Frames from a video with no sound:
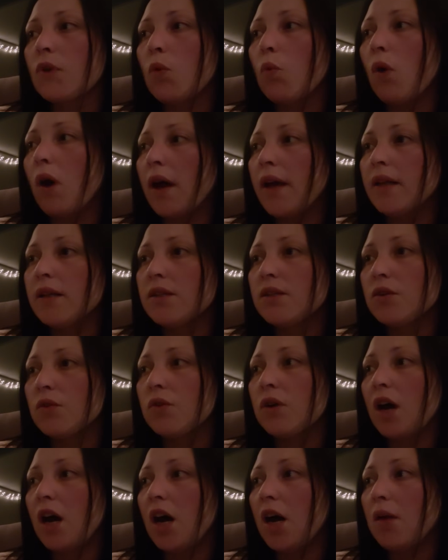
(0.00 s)
why it's so
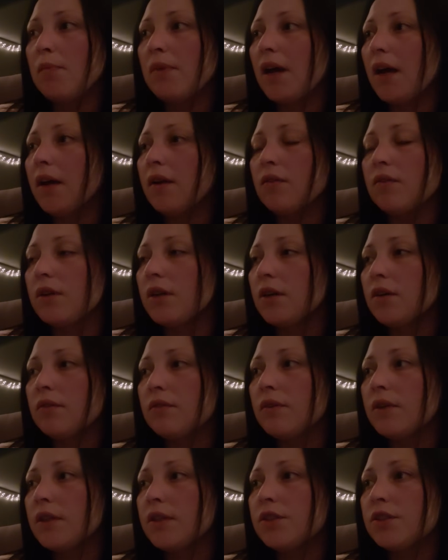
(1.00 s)
common. I don't
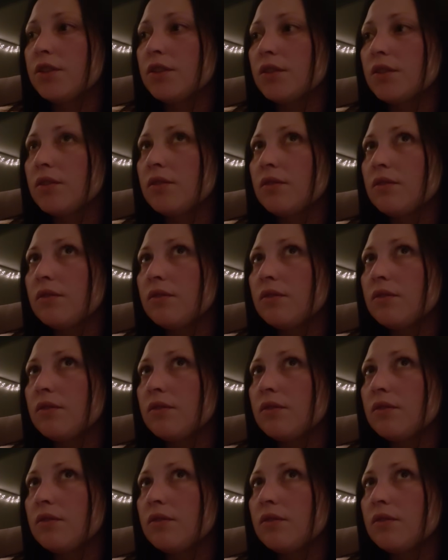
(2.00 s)
know. It just,